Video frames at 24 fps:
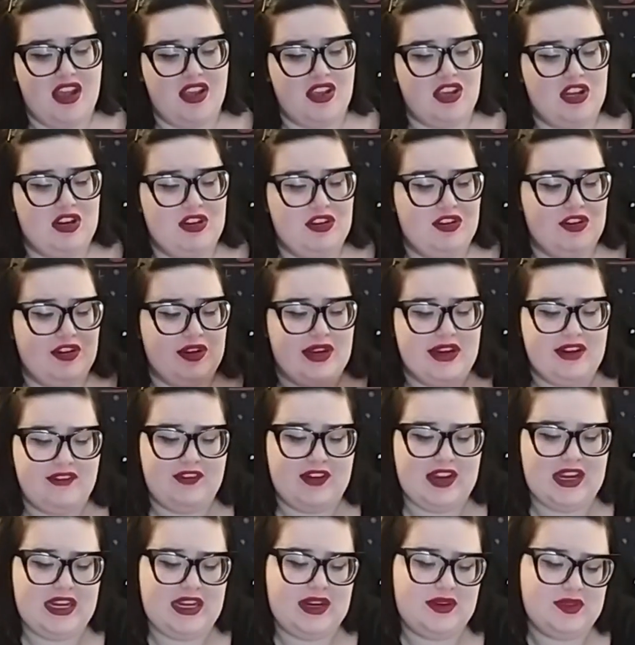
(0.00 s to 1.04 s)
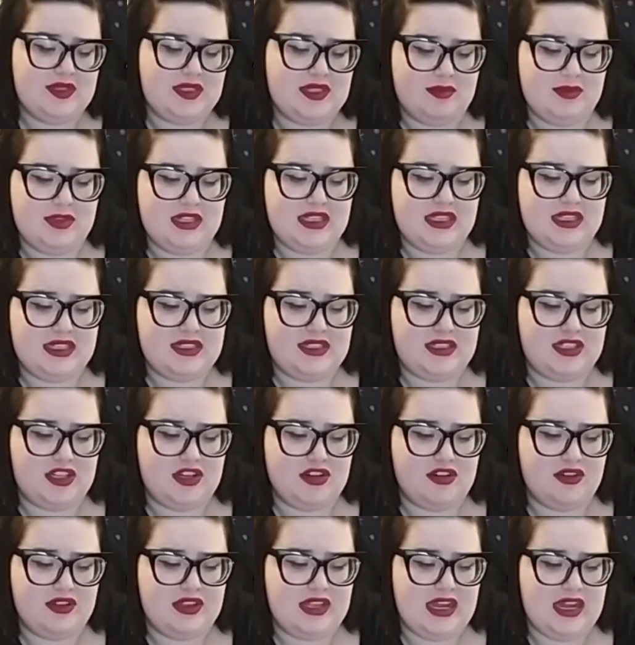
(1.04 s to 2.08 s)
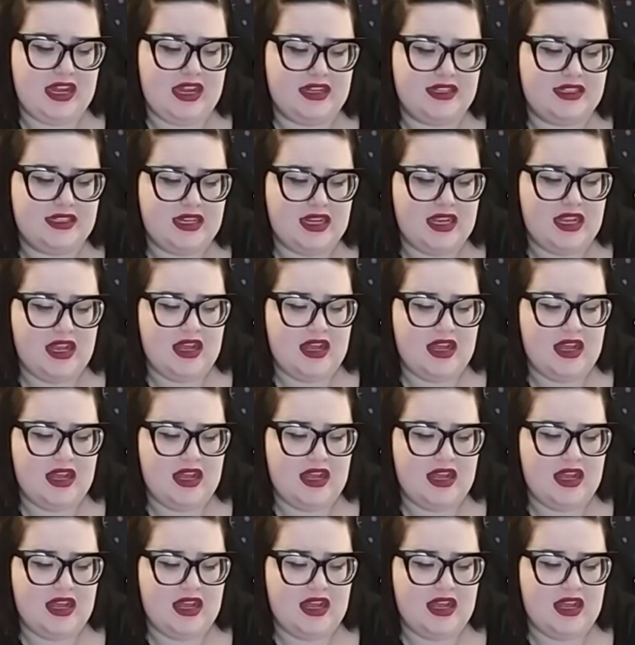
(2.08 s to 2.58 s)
You're going to find out something this year that